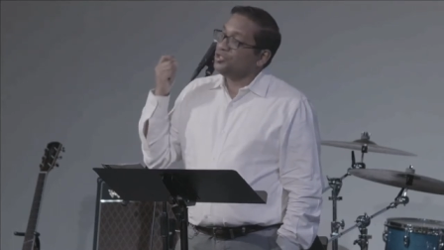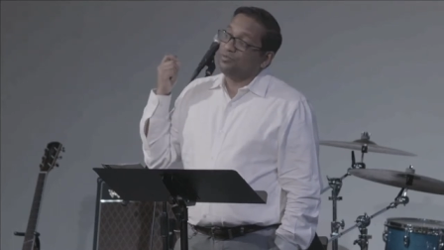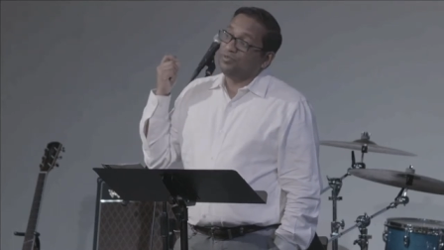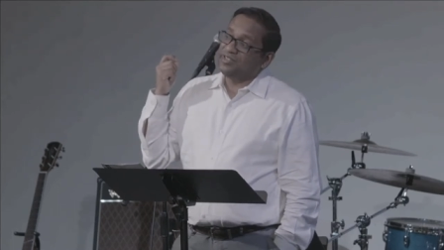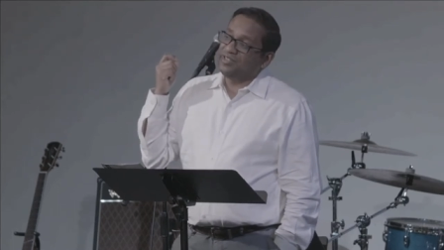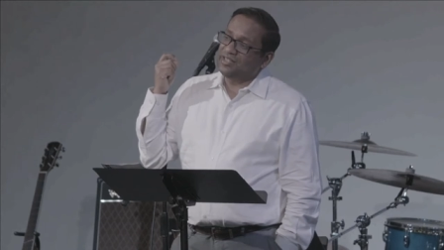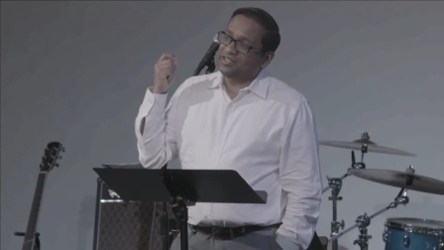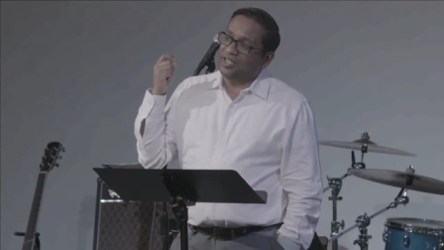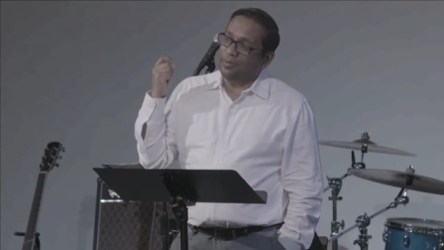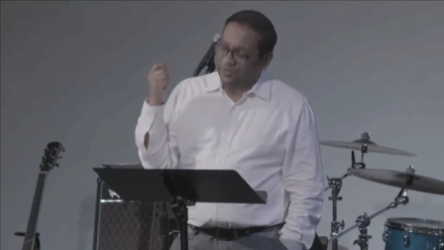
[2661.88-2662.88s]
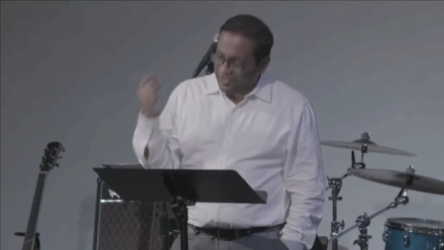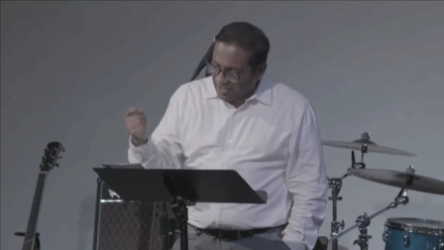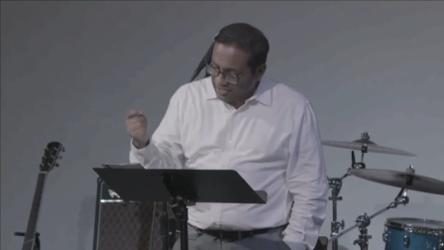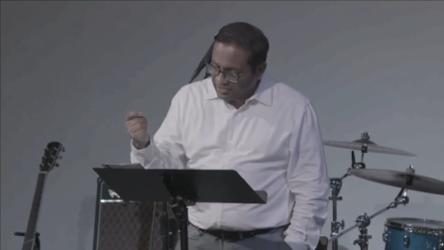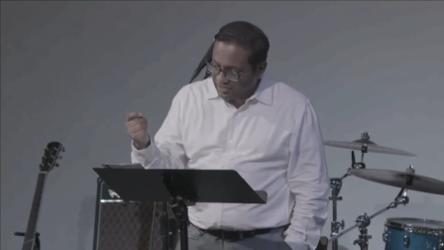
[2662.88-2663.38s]
to resist
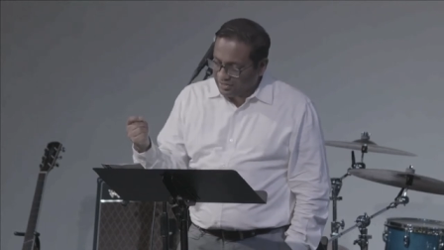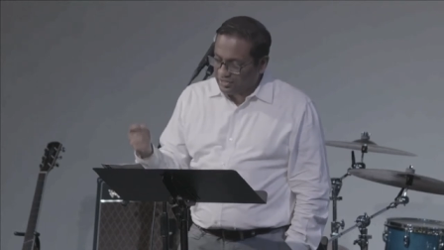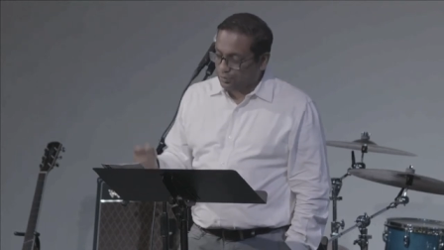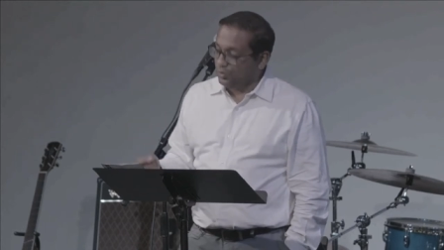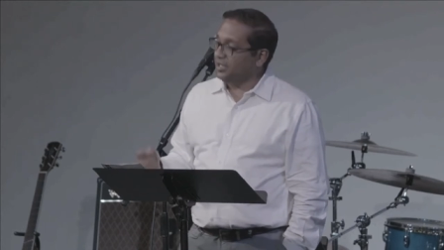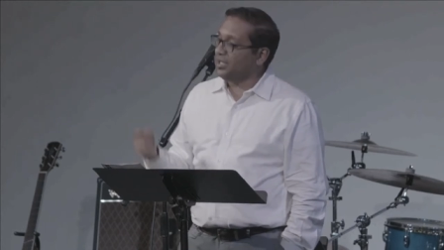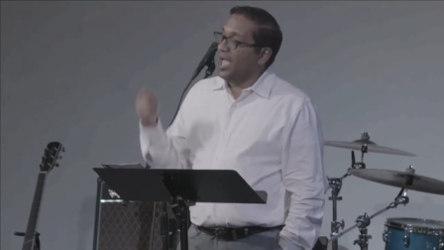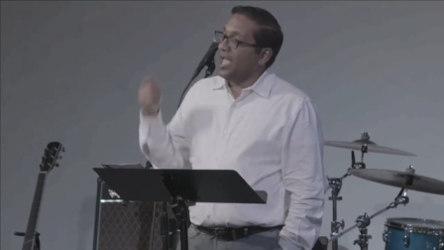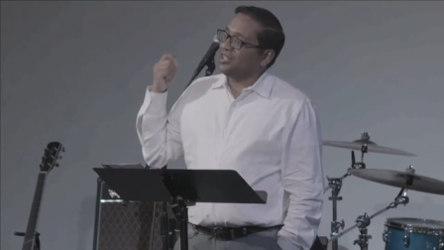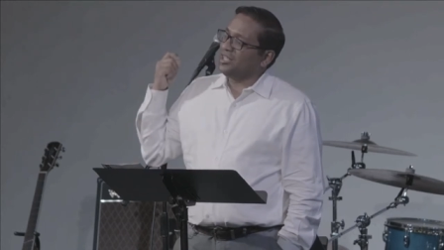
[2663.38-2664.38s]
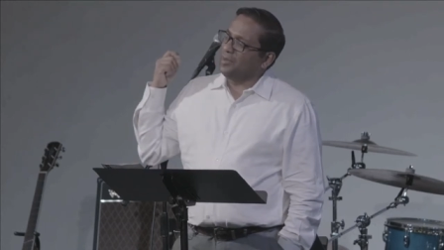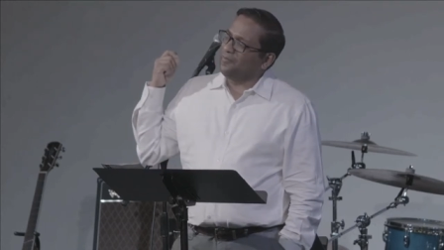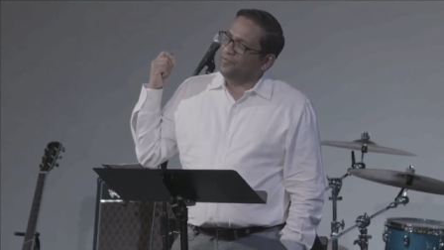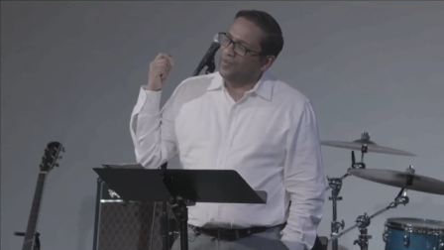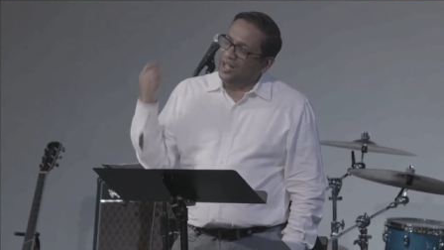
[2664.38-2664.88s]
temptation this week and keep
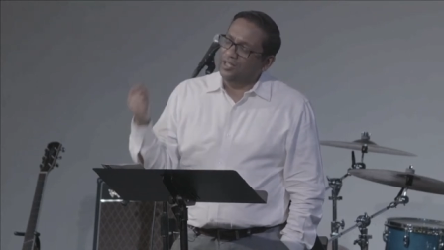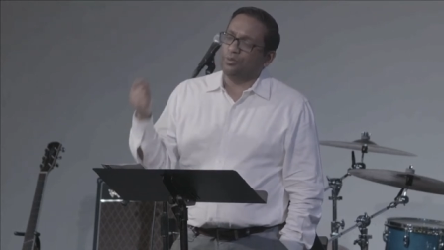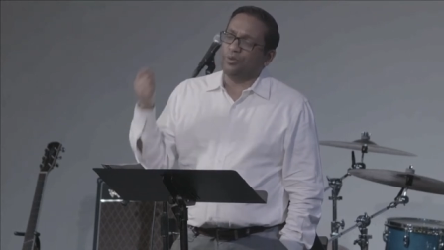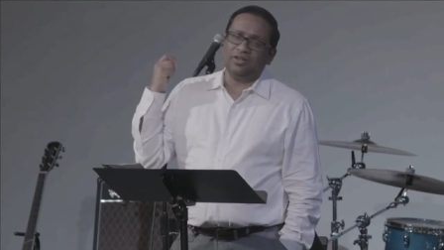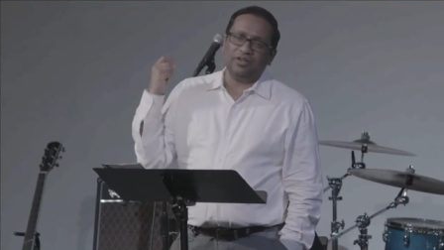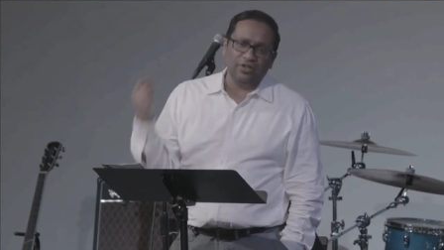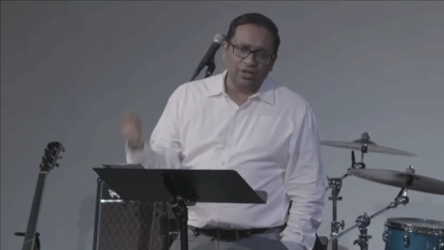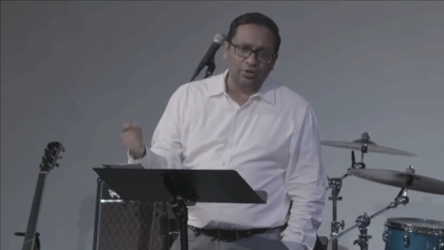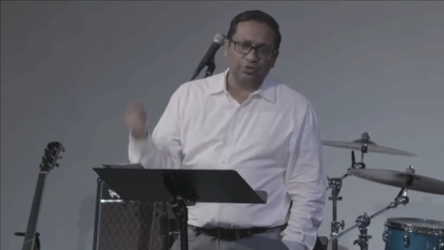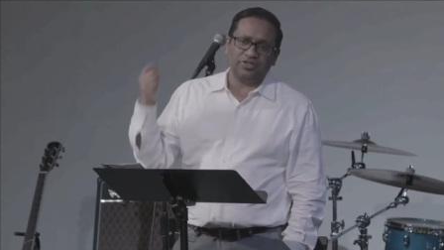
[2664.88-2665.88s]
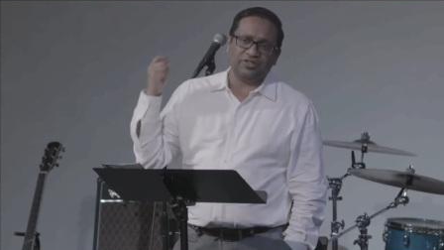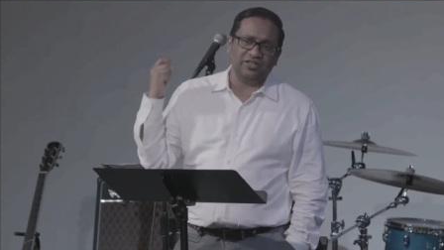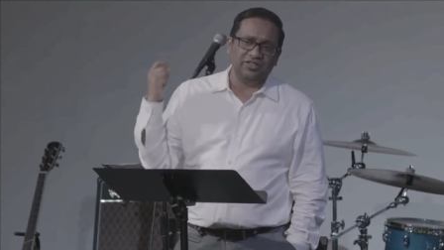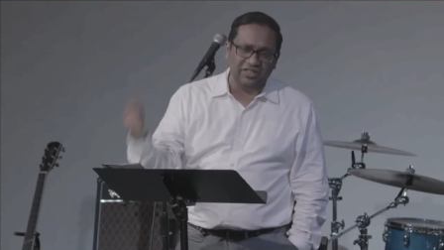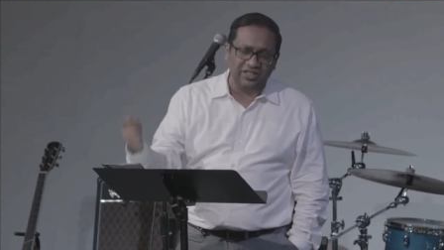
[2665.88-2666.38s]
following close close to
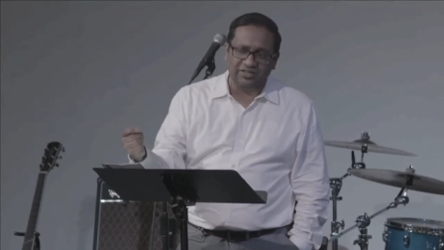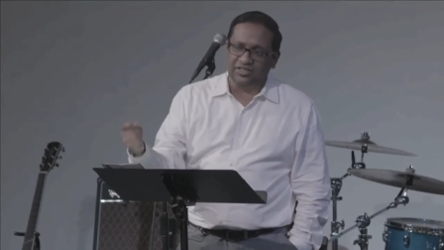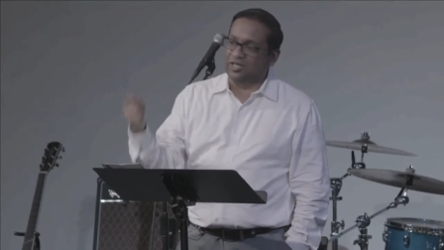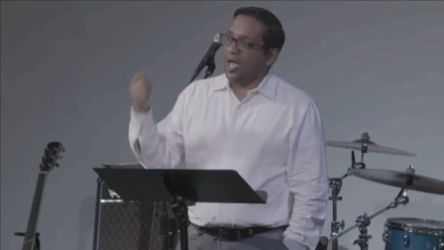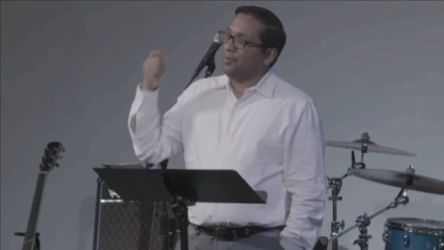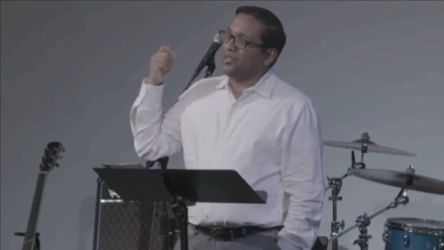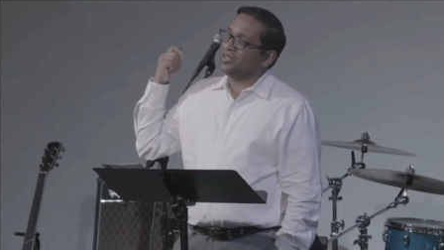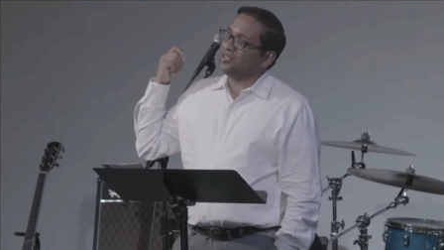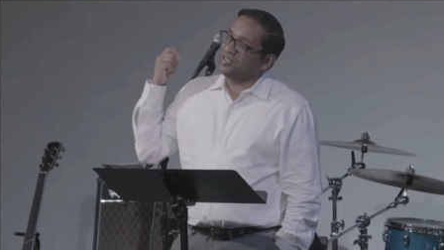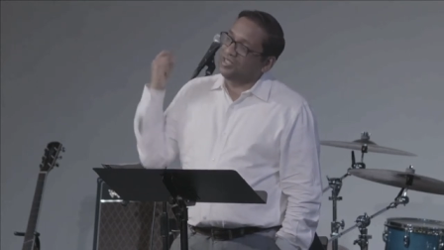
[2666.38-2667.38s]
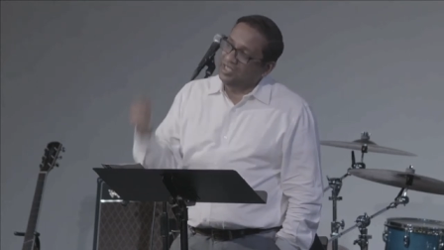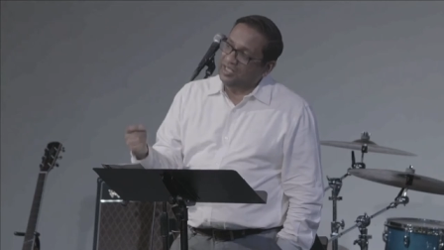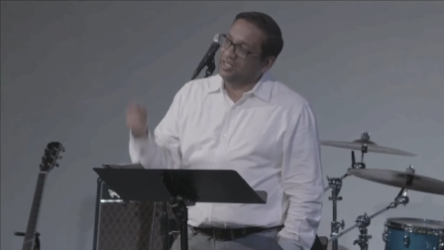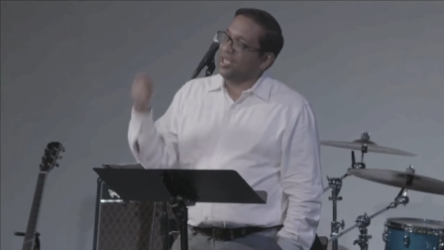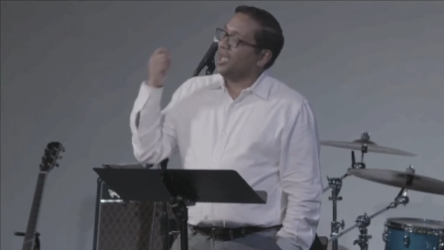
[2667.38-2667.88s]
Jesus because
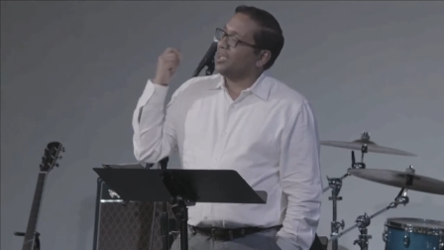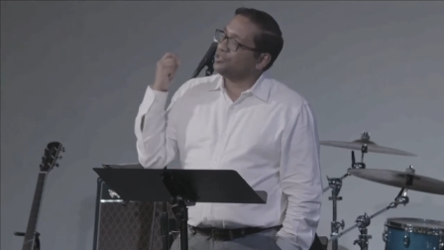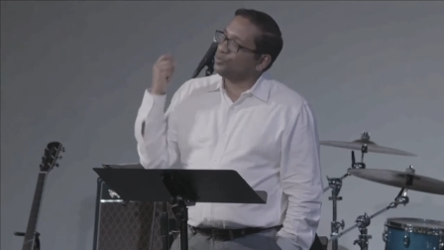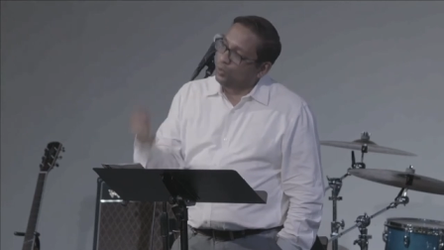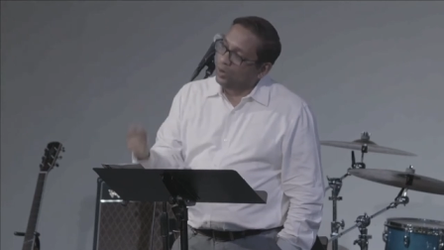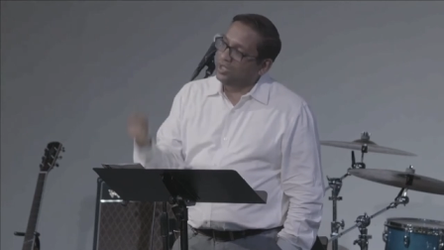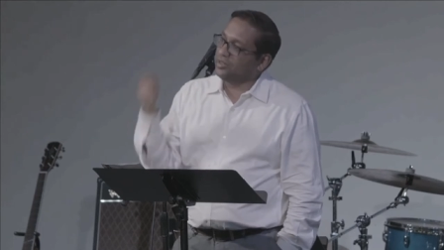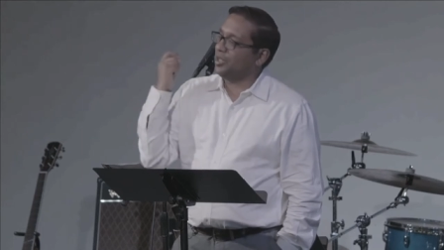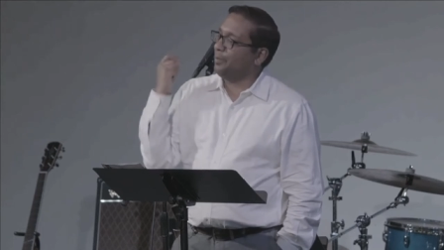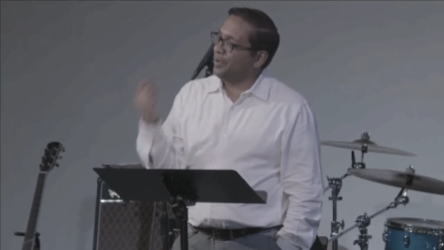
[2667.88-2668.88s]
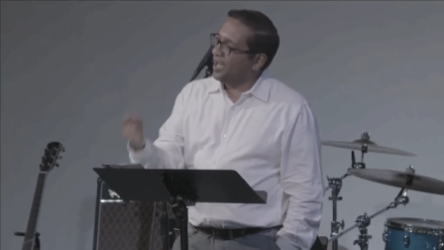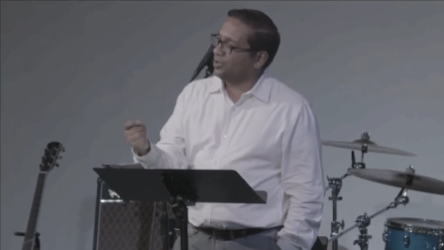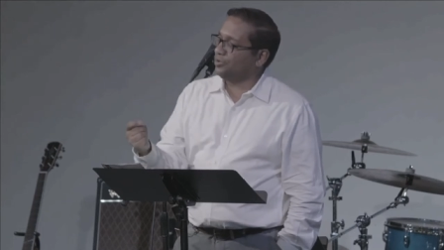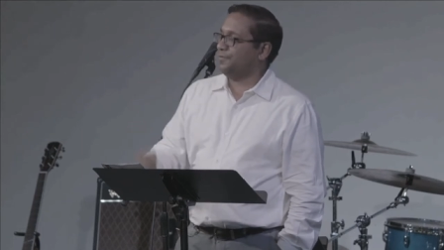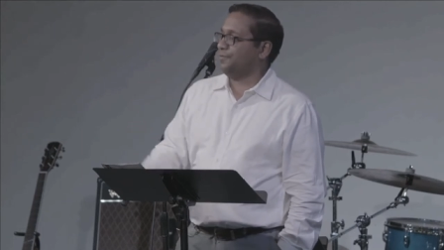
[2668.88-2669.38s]
He has won the
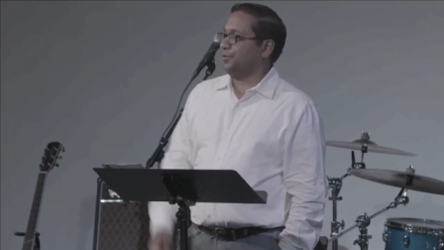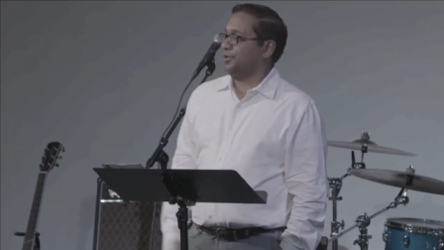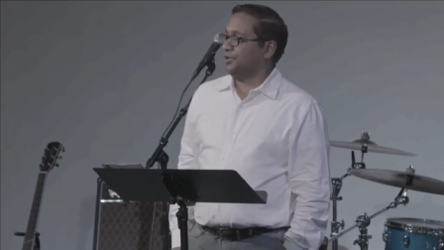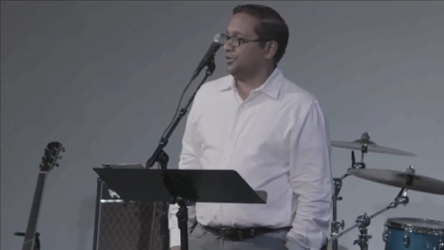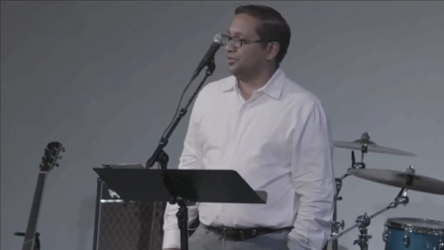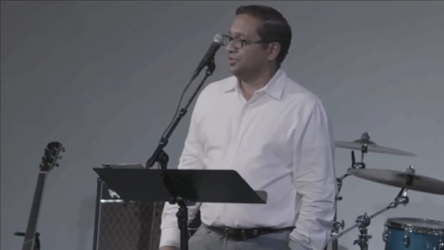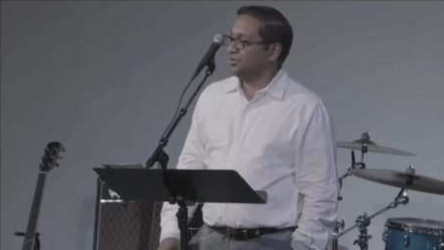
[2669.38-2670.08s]
battle for you.